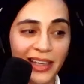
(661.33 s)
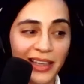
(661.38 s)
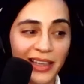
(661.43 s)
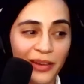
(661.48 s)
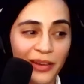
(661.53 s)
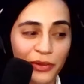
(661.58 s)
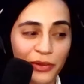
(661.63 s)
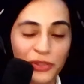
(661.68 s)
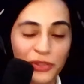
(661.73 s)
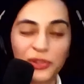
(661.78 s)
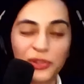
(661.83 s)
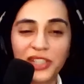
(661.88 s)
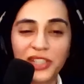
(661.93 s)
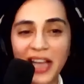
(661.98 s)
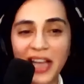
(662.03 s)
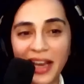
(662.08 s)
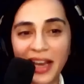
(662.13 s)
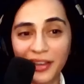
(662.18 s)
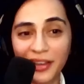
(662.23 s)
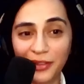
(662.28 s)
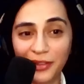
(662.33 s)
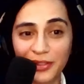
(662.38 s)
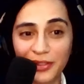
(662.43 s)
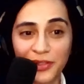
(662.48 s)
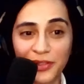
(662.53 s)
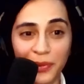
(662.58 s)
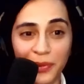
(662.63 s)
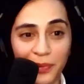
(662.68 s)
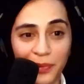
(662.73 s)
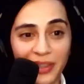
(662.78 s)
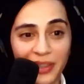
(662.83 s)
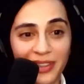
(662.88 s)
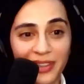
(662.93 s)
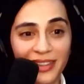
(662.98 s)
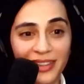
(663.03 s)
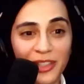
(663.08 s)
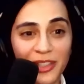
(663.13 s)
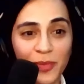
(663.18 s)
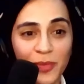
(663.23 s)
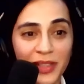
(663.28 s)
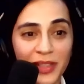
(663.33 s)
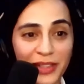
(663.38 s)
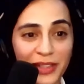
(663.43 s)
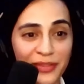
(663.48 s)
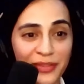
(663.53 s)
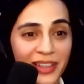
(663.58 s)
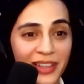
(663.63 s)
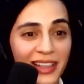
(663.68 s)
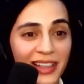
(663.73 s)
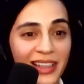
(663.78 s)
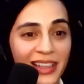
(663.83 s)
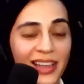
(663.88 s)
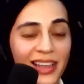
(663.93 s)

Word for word: or to channel someone specific